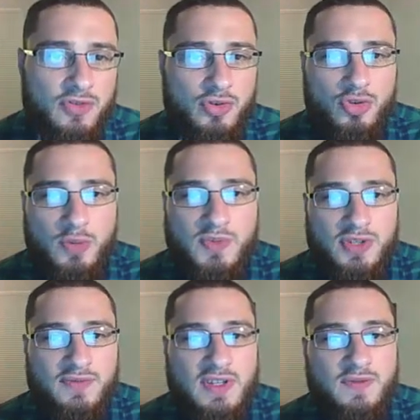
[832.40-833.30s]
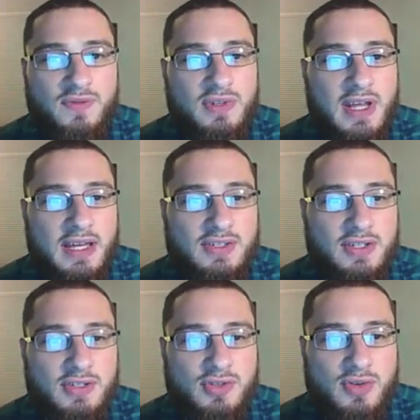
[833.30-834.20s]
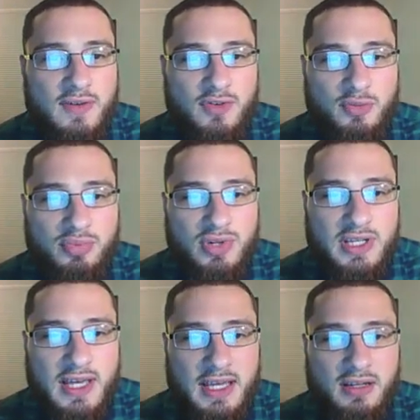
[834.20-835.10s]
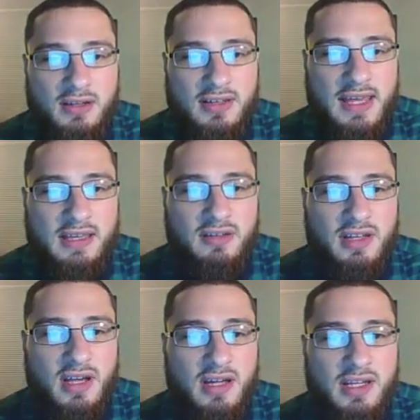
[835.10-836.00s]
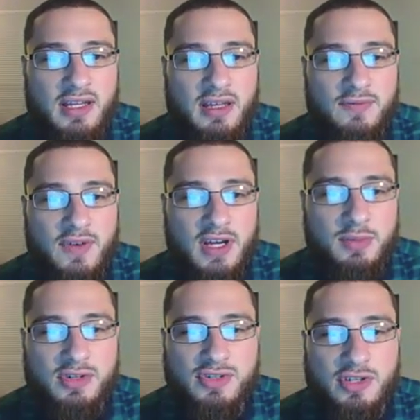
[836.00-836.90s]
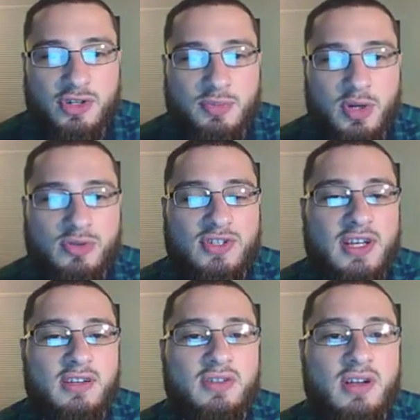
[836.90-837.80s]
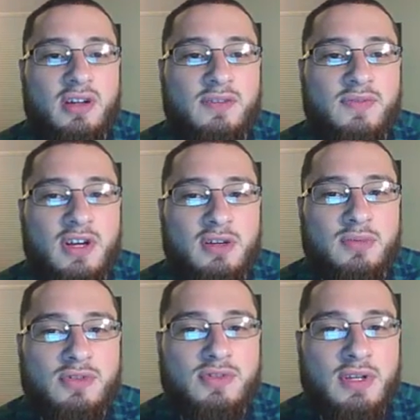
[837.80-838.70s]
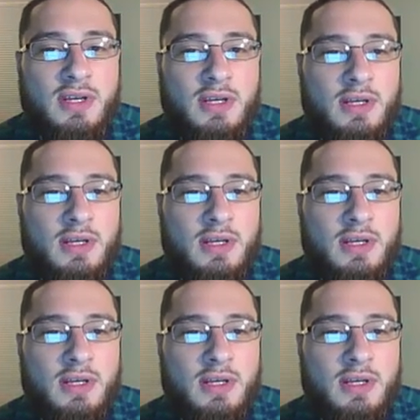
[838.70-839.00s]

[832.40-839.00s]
Two groups of efferent axons, you have your preganglionic fibers and your postganglionic fibers.